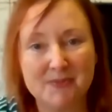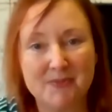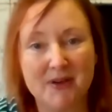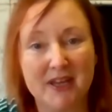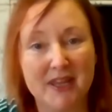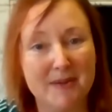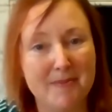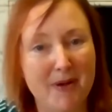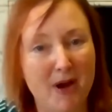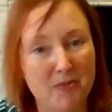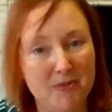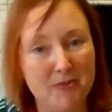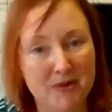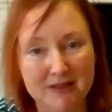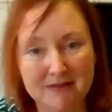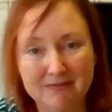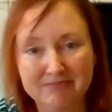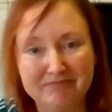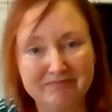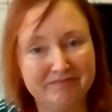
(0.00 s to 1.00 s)
but at the
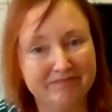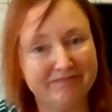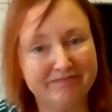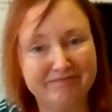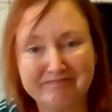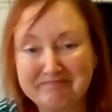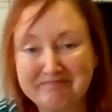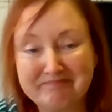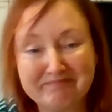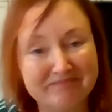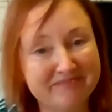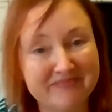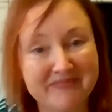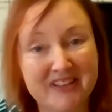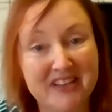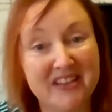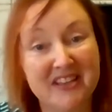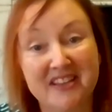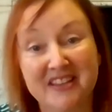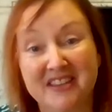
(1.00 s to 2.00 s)
moment,
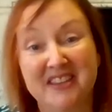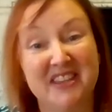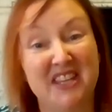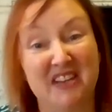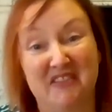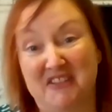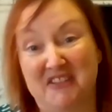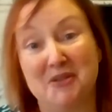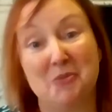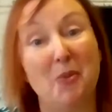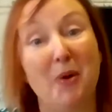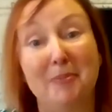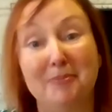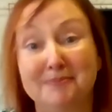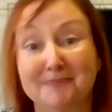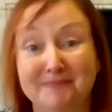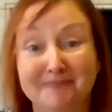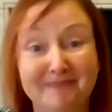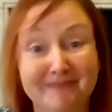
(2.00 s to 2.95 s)
there isn't one.